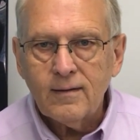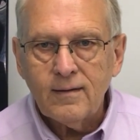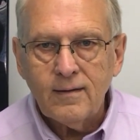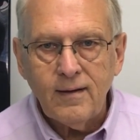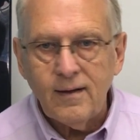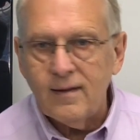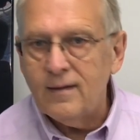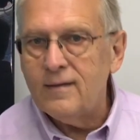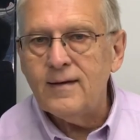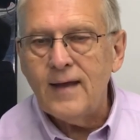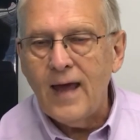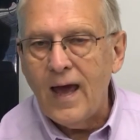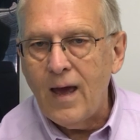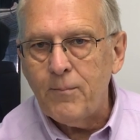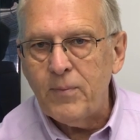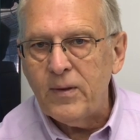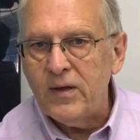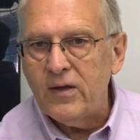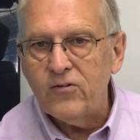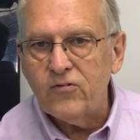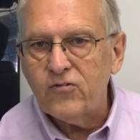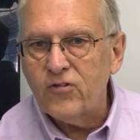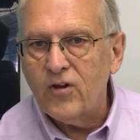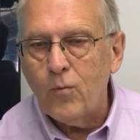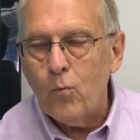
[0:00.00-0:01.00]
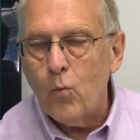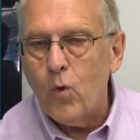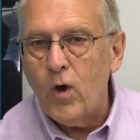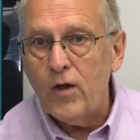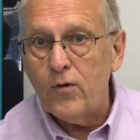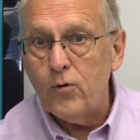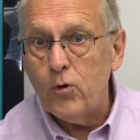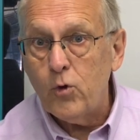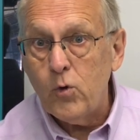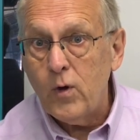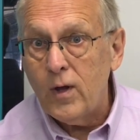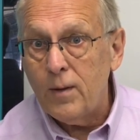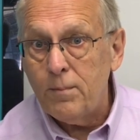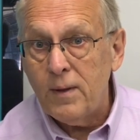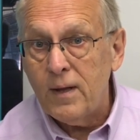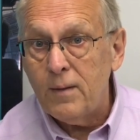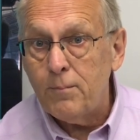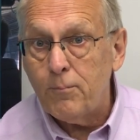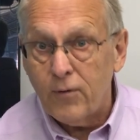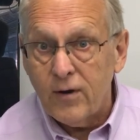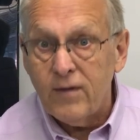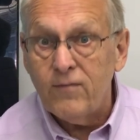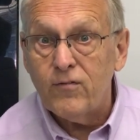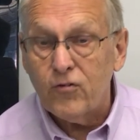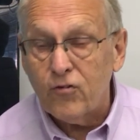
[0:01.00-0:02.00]
kidnapping someone who had been
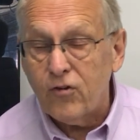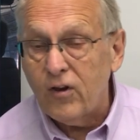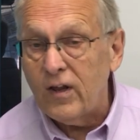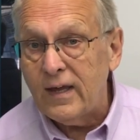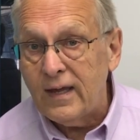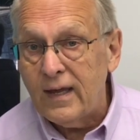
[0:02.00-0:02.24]
previously